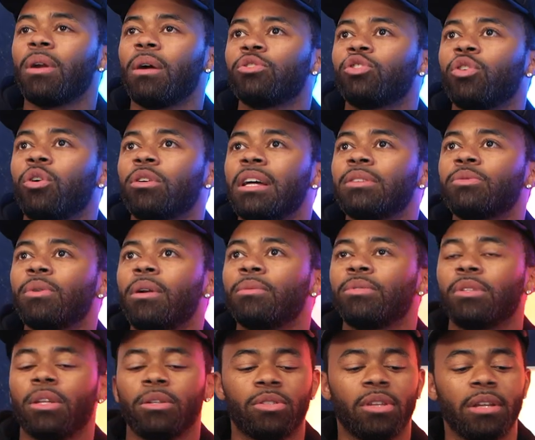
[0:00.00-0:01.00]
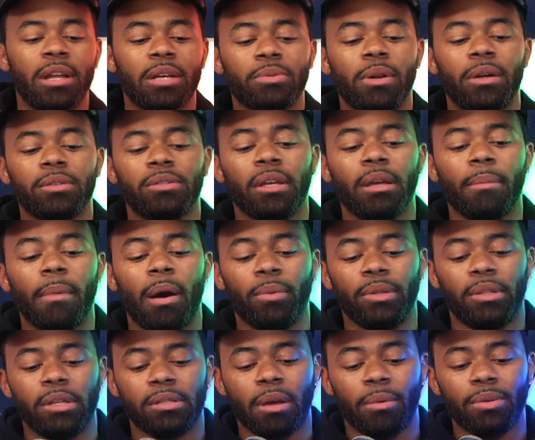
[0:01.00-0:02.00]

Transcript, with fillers: You're what right. I was. talking. that's what I was. That's what You're I was right. thinking about with this.